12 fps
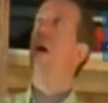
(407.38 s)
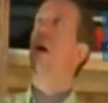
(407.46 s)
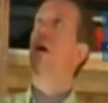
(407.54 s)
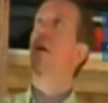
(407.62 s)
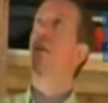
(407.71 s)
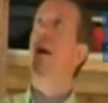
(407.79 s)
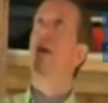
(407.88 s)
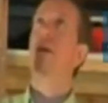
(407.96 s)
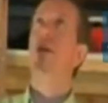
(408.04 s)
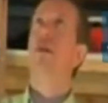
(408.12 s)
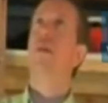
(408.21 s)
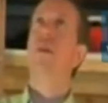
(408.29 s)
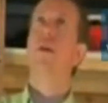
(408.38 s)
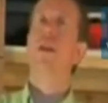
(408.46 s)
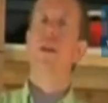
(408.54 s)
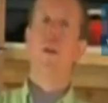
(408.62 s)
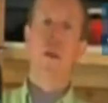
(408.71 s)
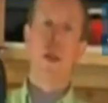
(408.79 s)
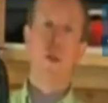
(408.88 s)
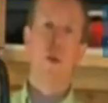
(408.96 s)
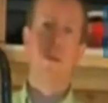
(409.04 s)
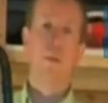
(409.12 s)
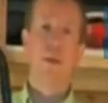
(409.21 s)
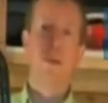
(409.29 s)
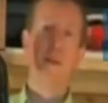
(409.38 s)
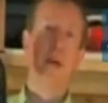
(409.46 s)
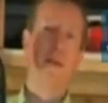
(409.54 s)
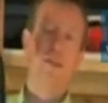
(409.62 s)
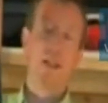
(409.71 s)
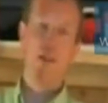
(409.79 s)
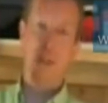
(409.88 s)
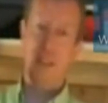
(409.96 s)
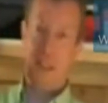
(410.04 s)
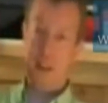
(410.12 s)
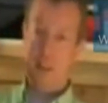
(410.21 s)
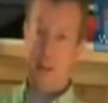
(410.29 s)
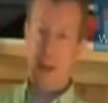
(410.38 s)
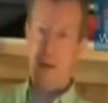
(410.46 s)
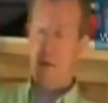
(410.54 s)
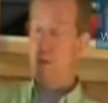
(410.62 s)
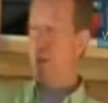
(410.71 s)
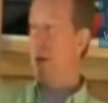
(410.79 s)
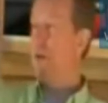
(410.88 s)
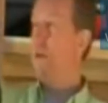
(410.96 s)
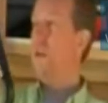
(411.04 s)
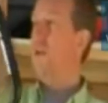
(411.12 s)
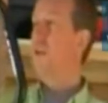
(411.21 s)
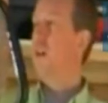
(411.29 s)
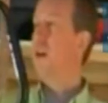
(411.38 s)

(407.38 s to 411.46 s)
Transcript: about 39 quid plus about £17 postage.